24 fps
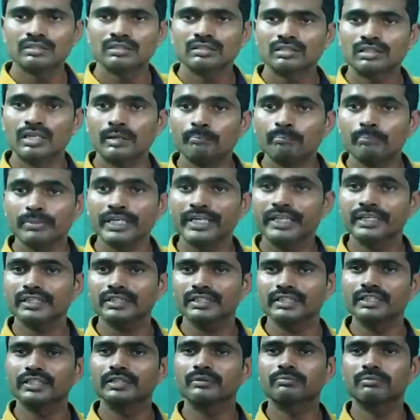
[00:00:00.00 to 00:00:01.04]
complete
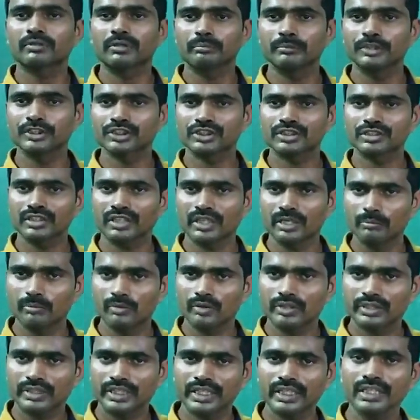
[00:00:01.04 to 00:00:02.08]
information
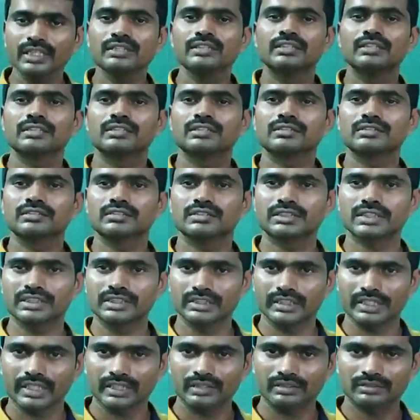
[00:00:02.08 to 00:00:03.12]
about the
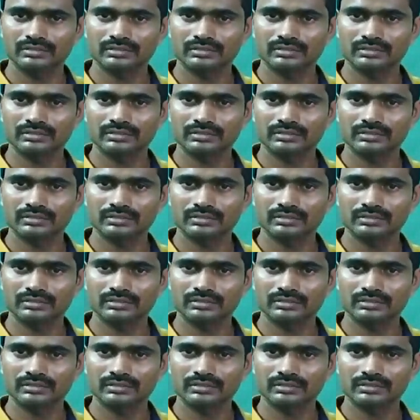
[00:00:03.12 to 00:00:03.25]
degree.